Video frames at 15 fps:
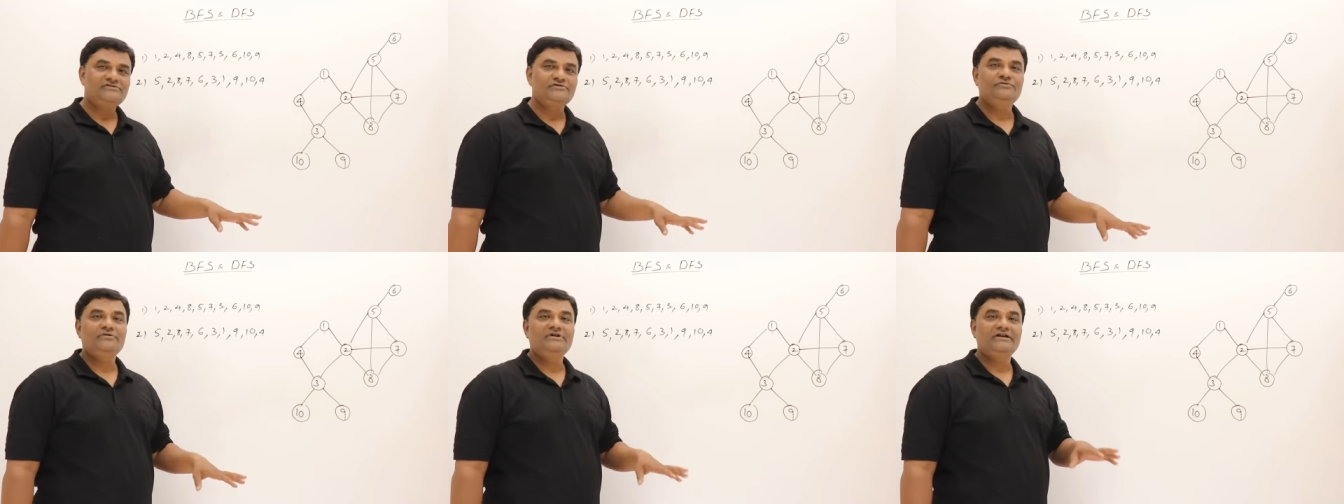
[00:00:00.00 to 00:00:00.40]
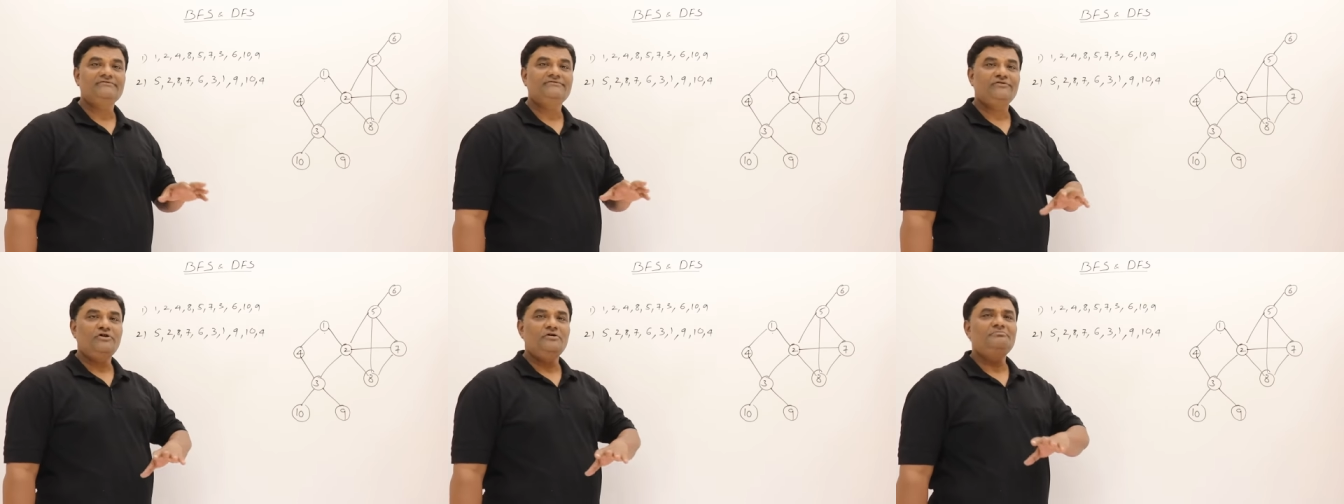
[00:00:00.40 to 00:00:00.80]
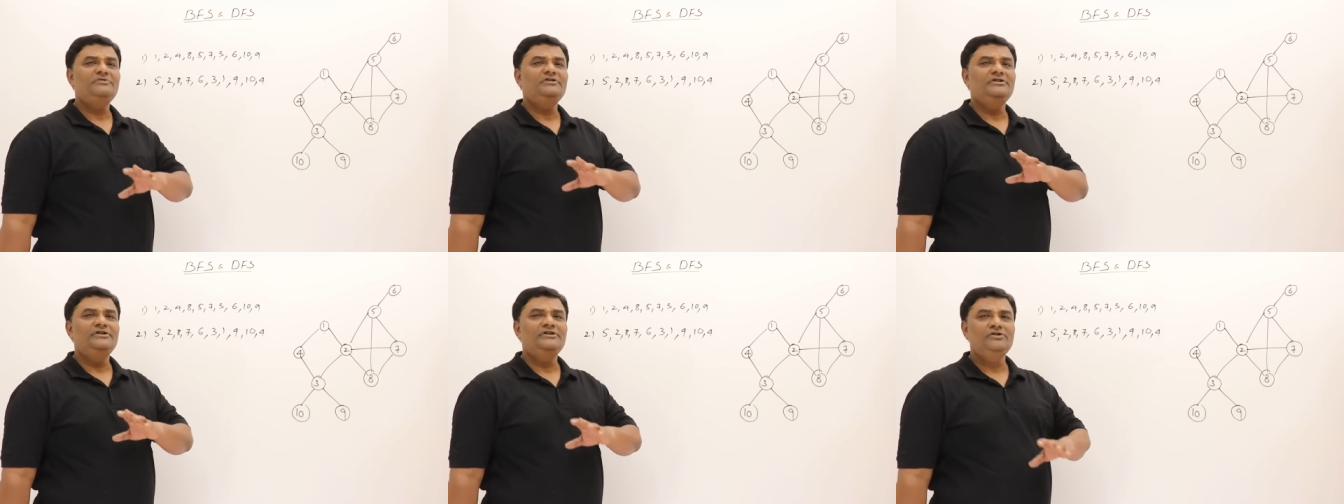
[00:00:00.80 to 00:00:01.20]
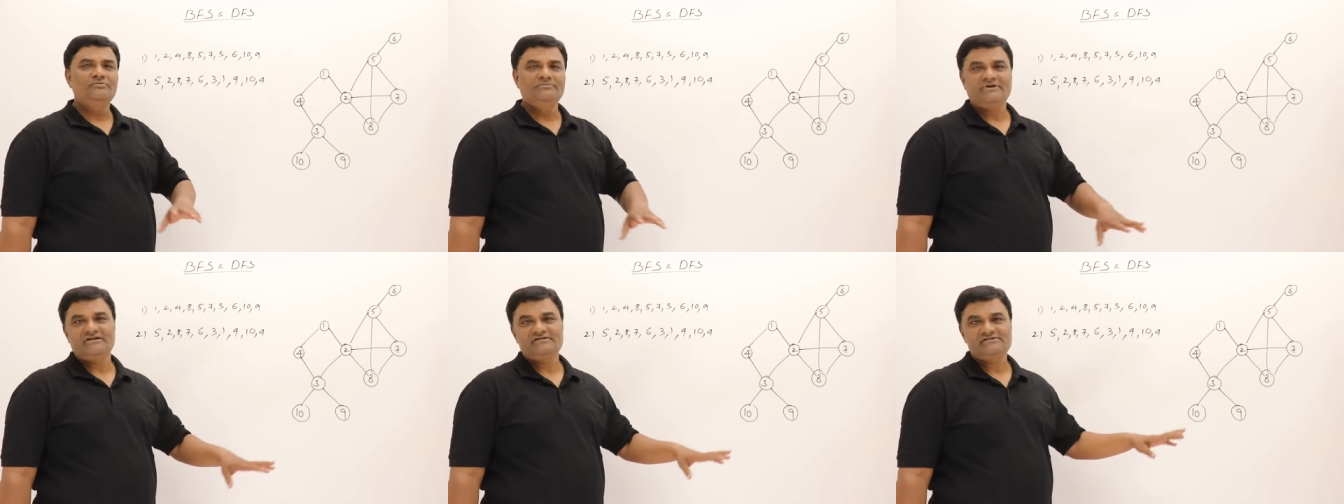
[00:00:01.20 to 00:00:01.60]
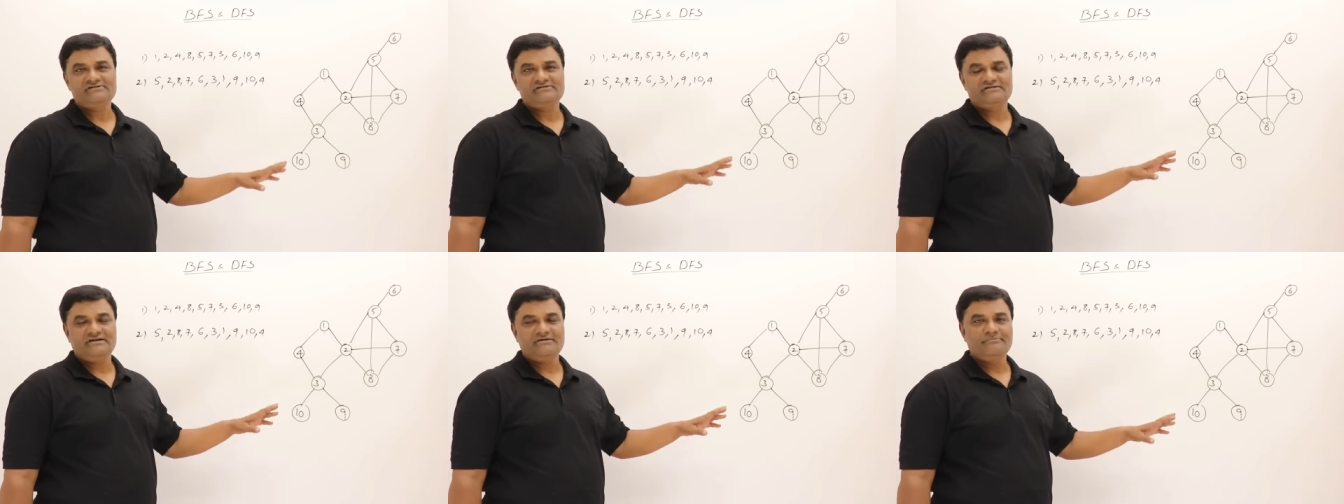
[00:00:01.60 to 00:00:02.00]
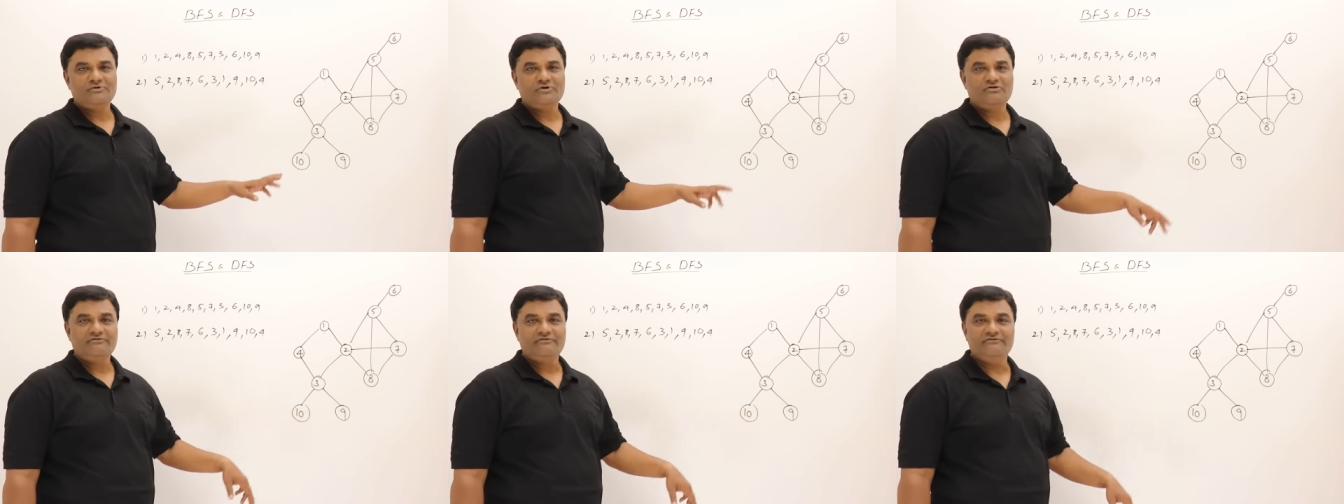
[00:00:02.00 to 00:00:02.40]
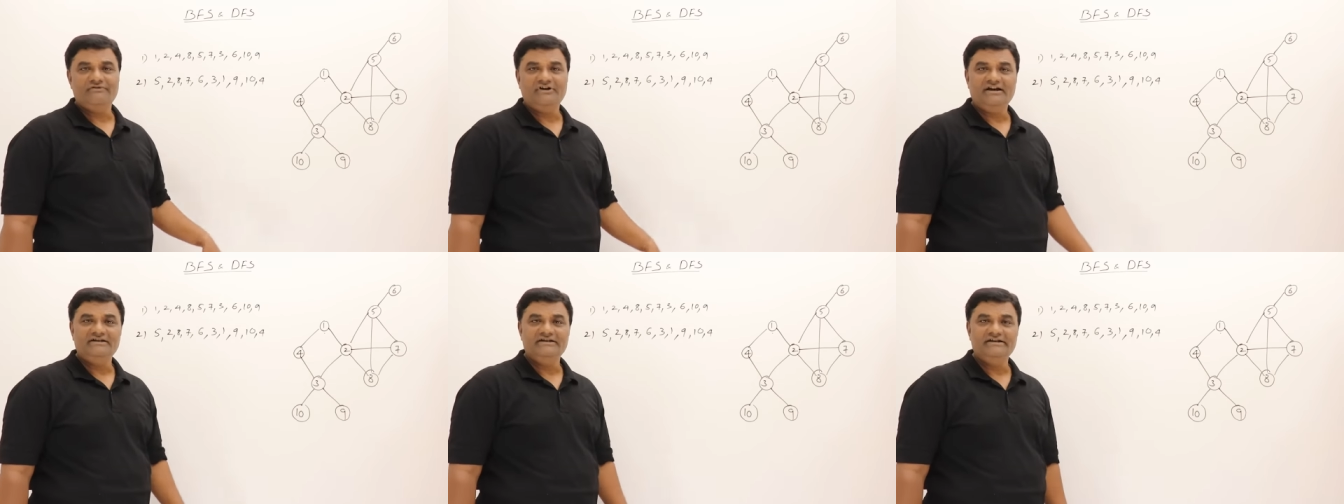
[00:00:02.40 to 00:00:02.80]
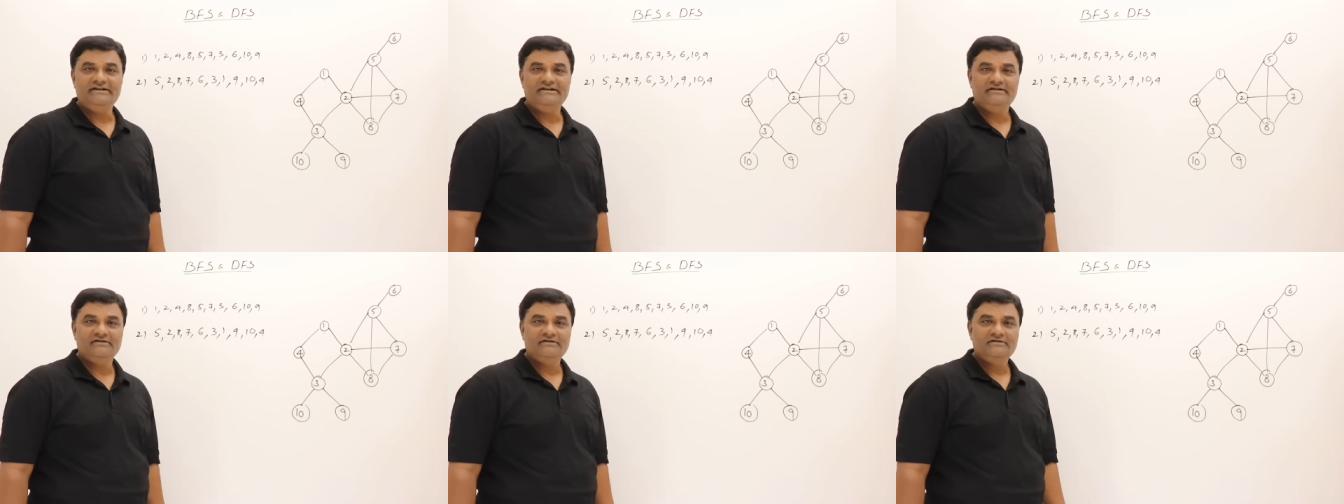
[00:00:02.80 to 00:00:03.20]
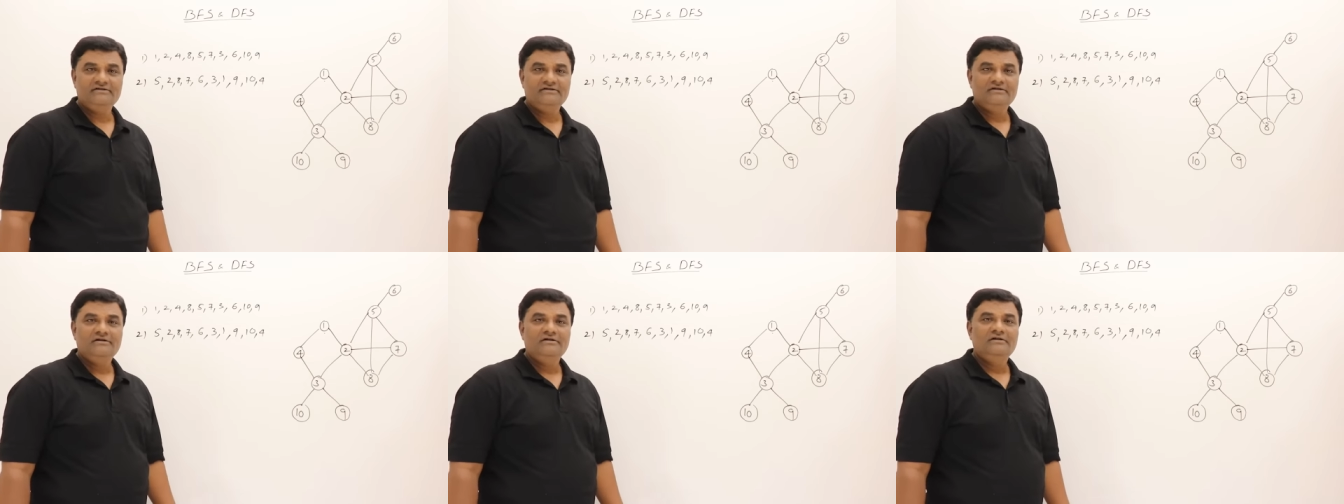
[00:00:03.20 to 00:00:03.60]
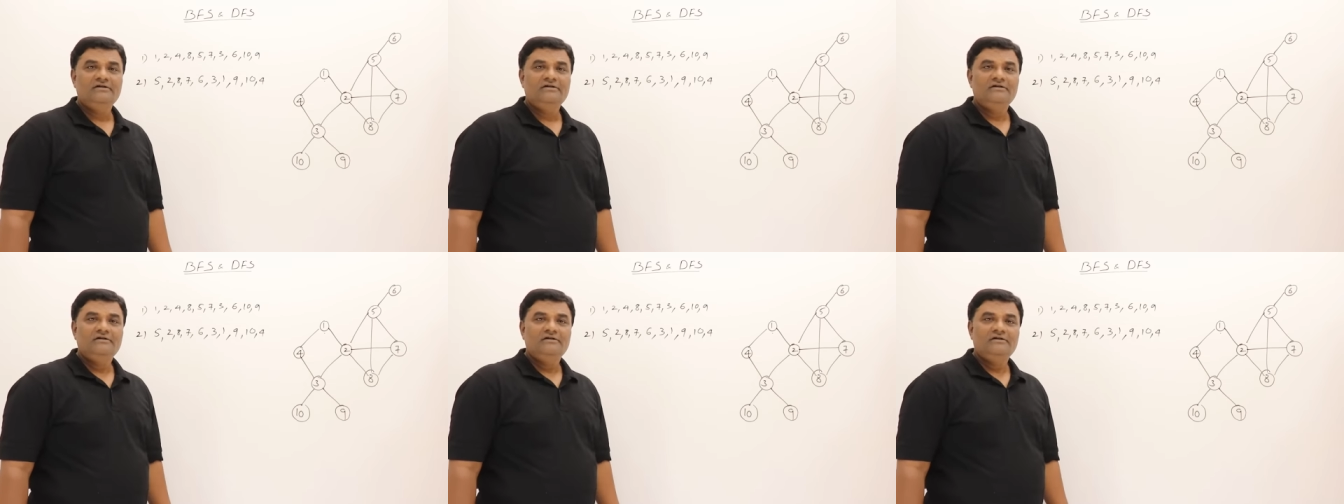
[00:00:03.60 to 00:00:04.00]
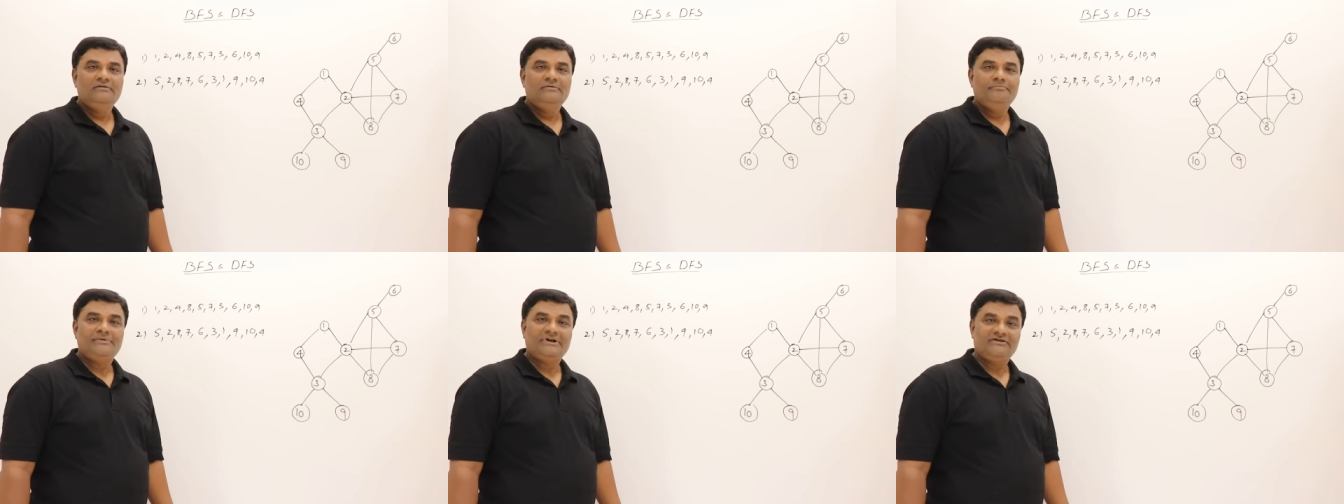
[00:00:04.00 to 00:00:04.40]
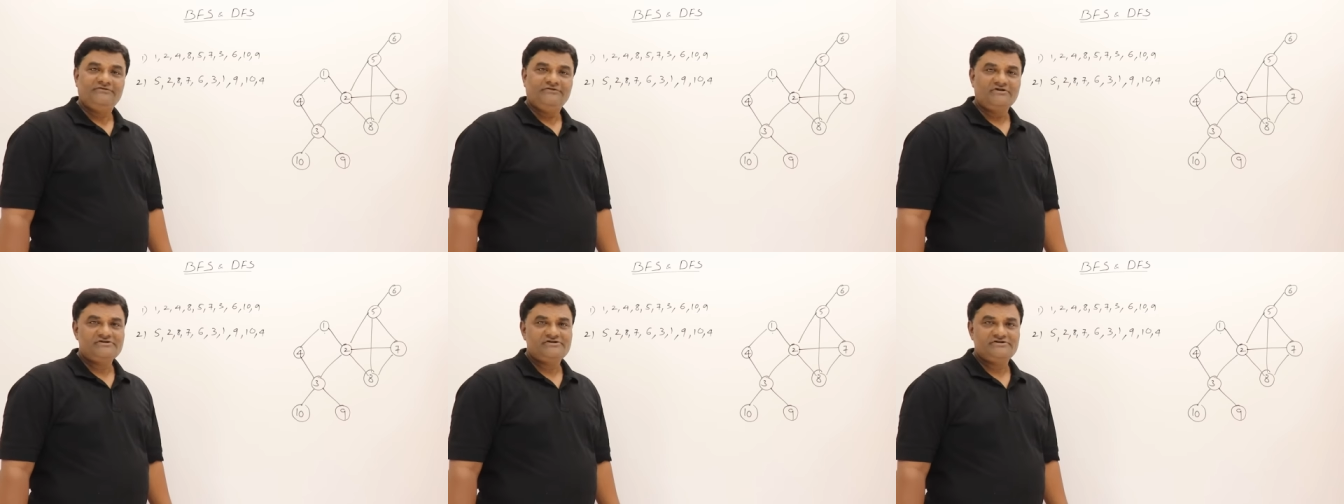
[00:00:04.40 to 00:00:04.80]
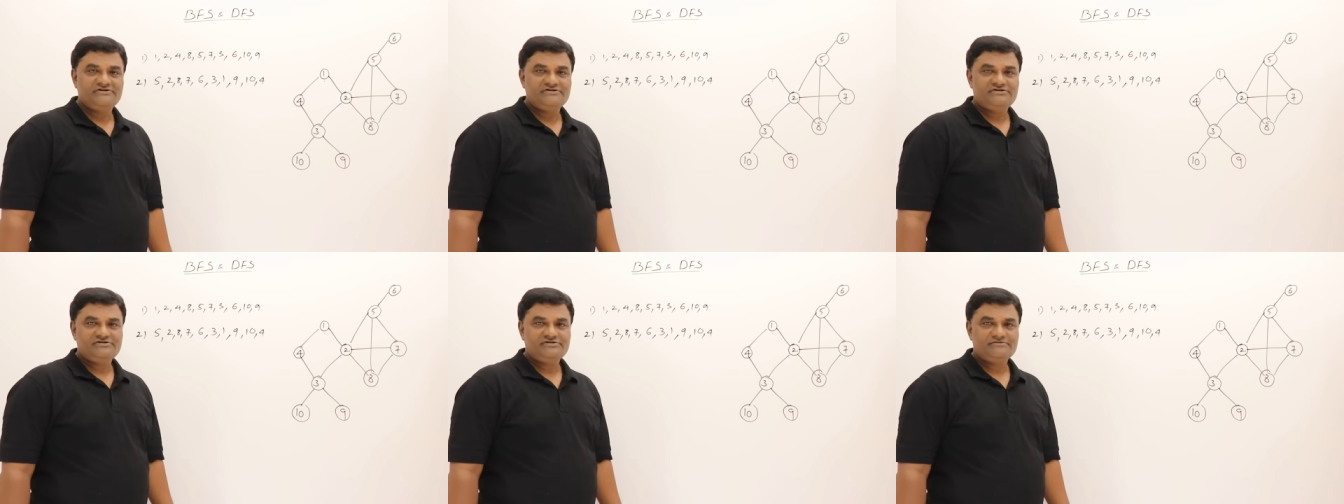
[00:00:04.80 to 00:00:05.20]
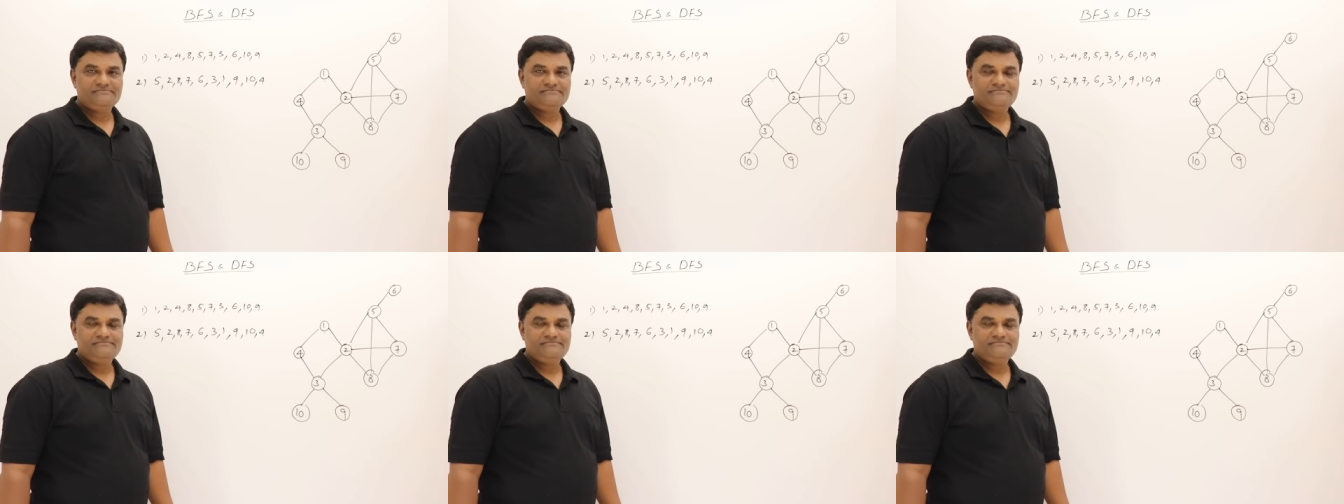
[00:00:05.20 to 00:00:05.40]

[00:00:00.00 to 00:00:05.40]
So you can form numerous number of valid breadth first search.